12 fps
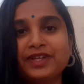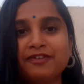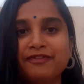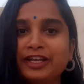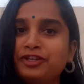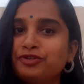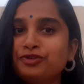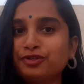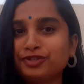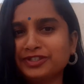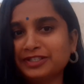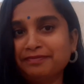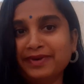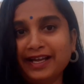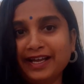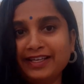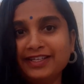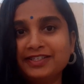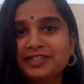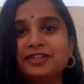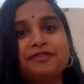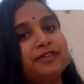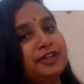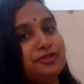When you go to a bank,
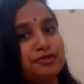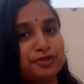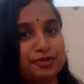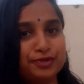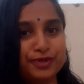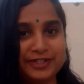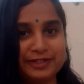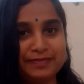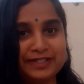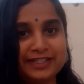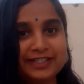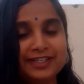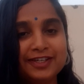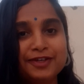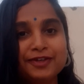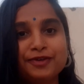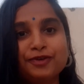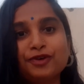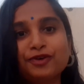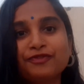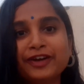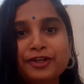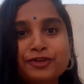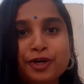when you go to hospital, or
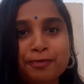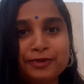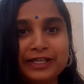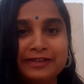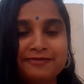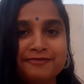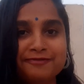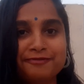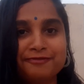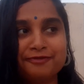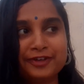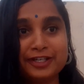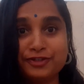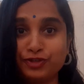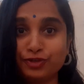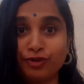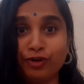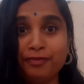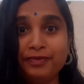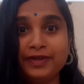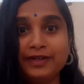when you apply for a job,